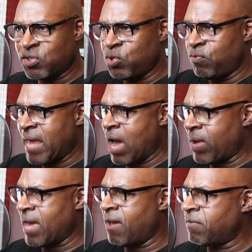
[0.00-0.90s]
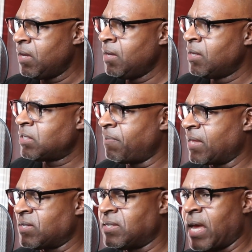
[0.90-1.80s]
So you now have something
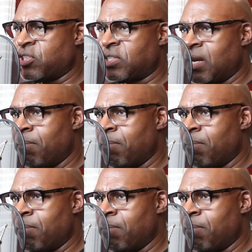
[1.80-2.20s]
that's not just an